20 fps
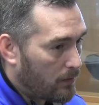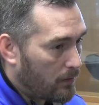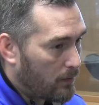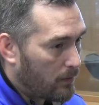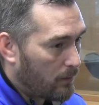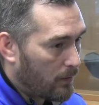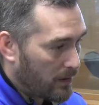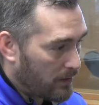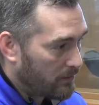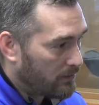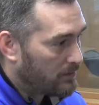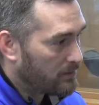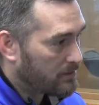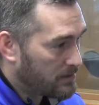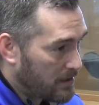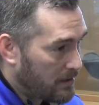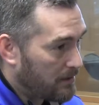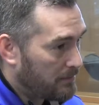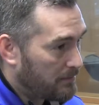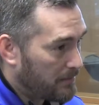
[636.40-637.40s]
Well,
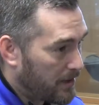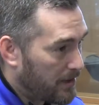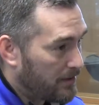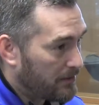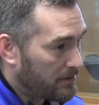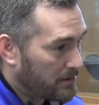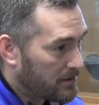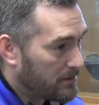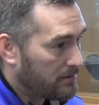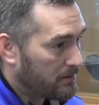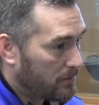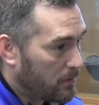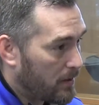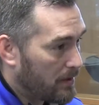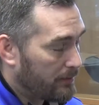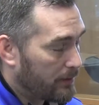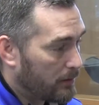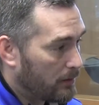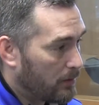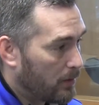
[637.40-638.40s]
there's
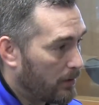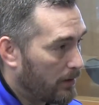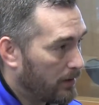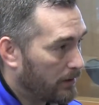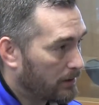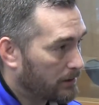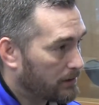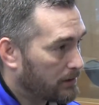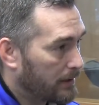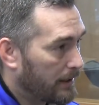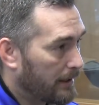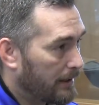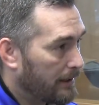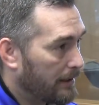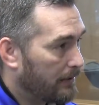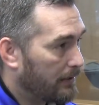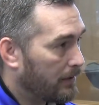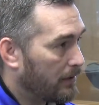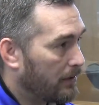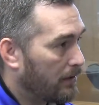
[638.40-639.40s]
quite a few lawyers,
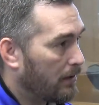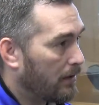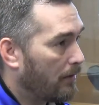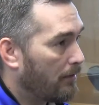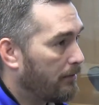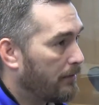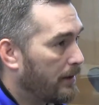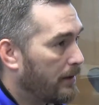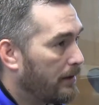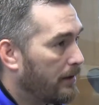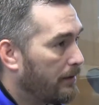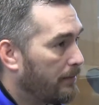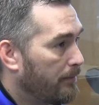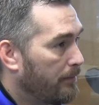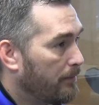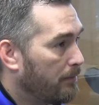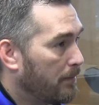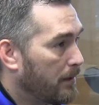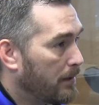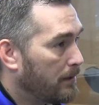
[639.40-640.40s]
and there are
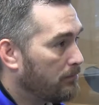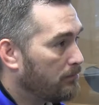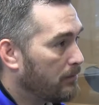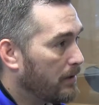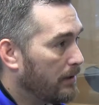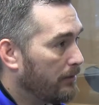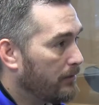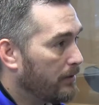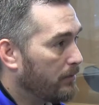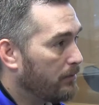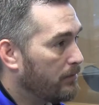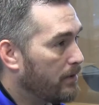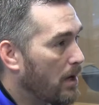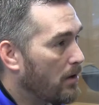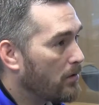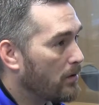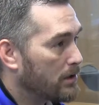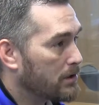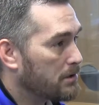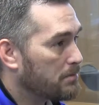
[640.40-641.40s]
but if you
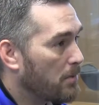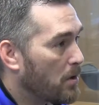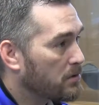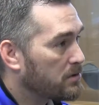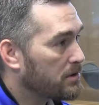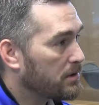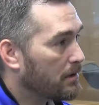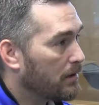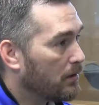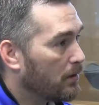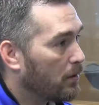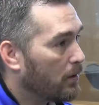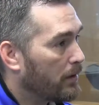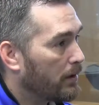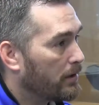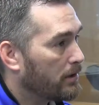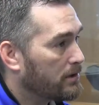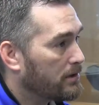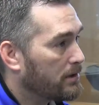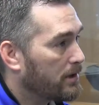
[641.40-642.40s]
notice, most of the
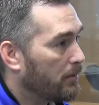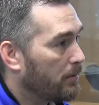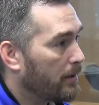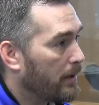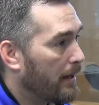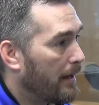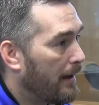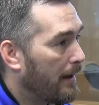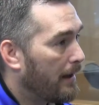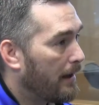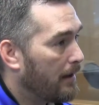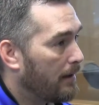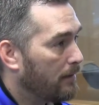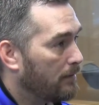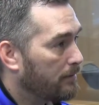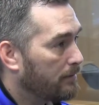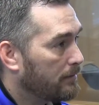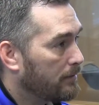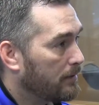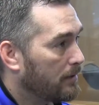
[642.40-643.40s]
lawyers that we
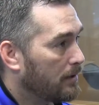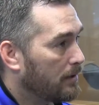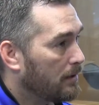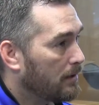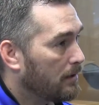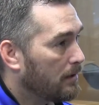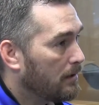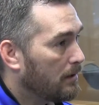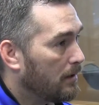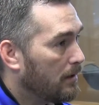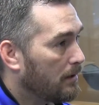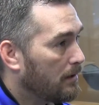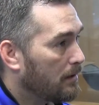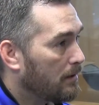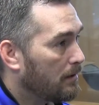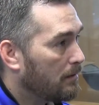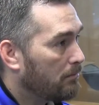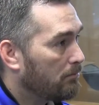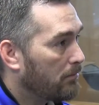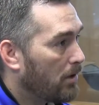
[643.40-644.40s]
have
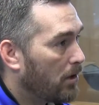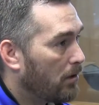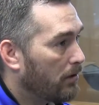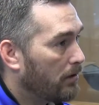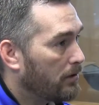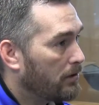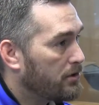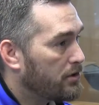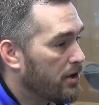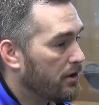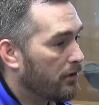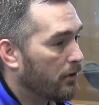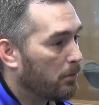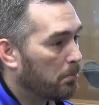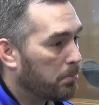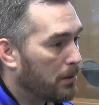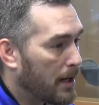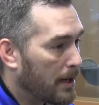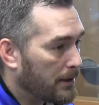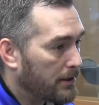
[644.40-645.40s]
are general
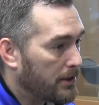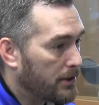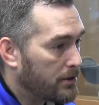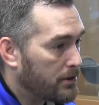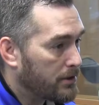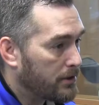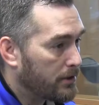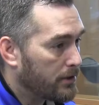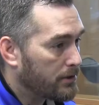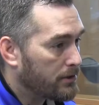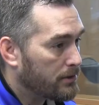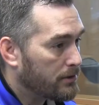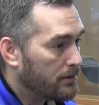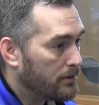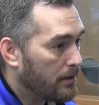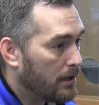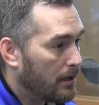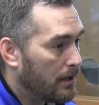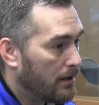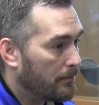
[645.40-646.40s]
practitioners.
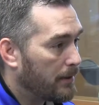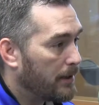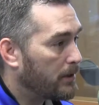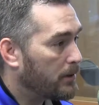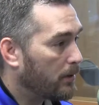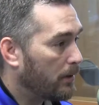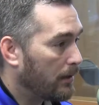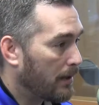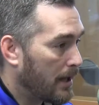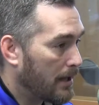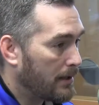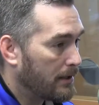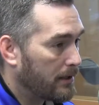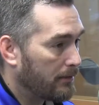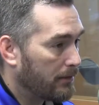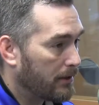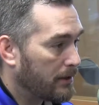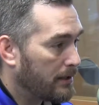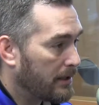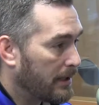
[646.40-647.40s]
They do a lot of
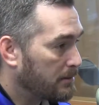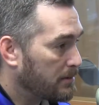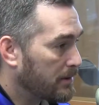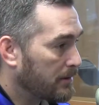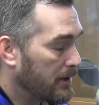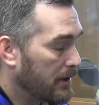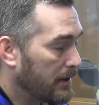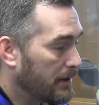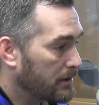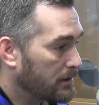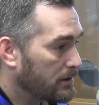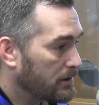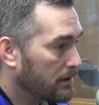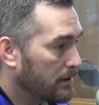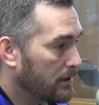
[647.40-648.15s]
different types of things.